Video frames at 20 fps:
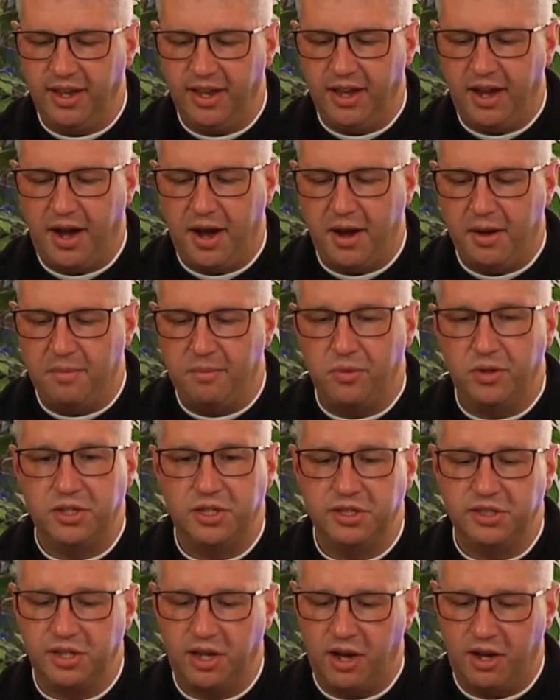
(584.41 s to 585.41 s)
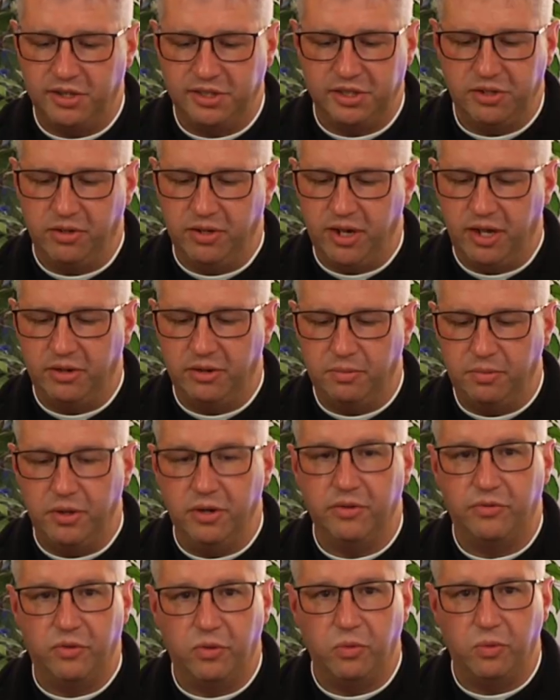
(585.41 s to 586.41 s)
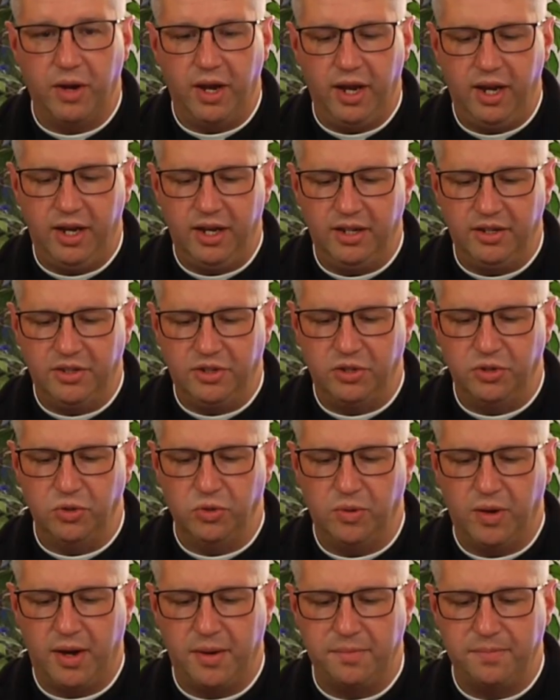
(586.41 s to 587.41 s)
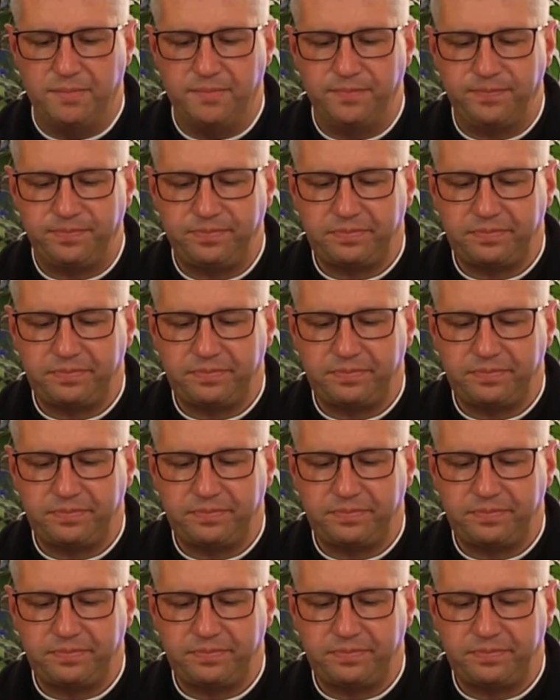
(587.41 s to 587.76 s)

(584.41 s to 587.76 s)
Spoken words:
which is also another beautiful way to